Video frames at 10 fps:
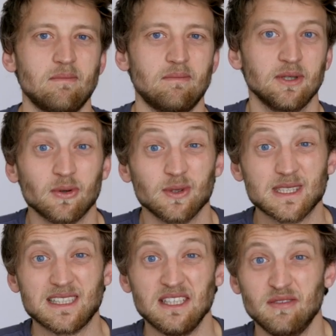But
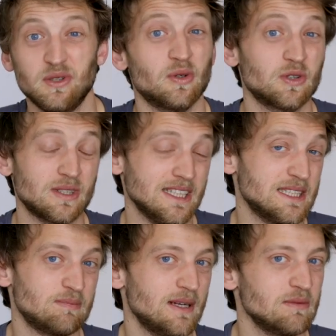honestly, if you already
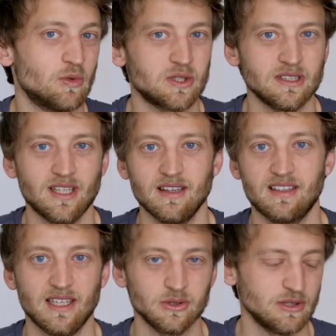spend more than
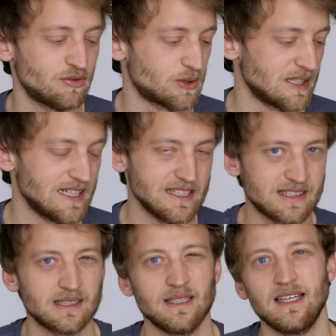10,000 for a
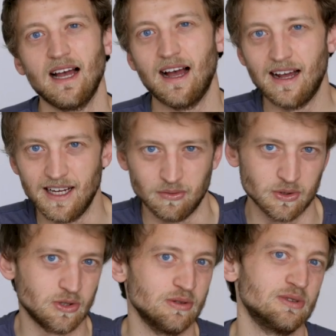lens, I
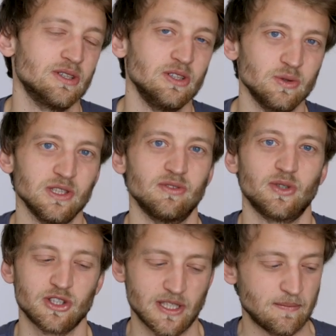would go for the newest
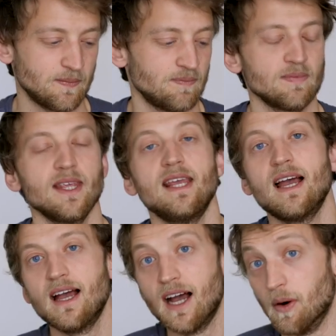version.
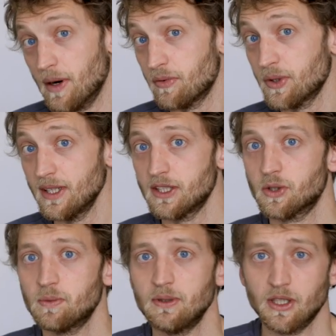However, it
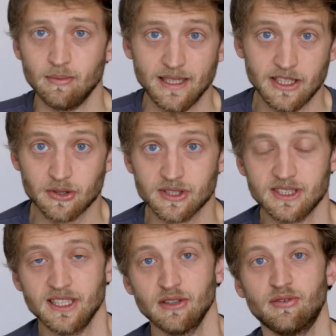could become
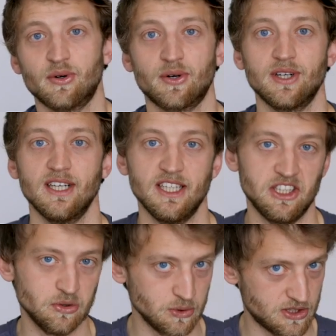interesting for
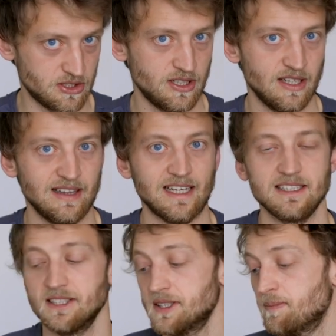used
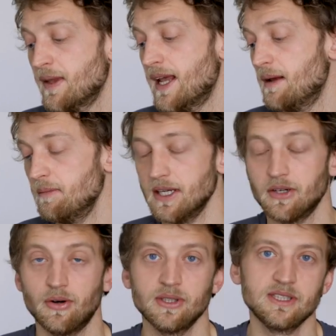lenses,
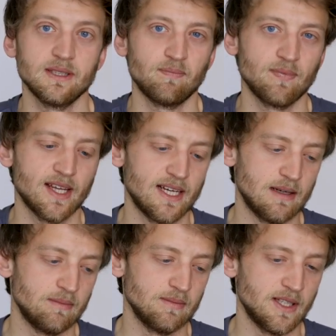because
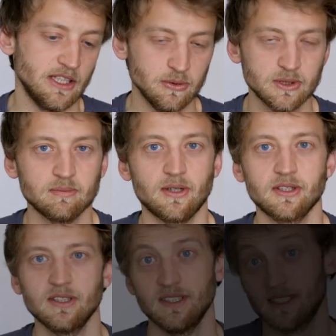the used market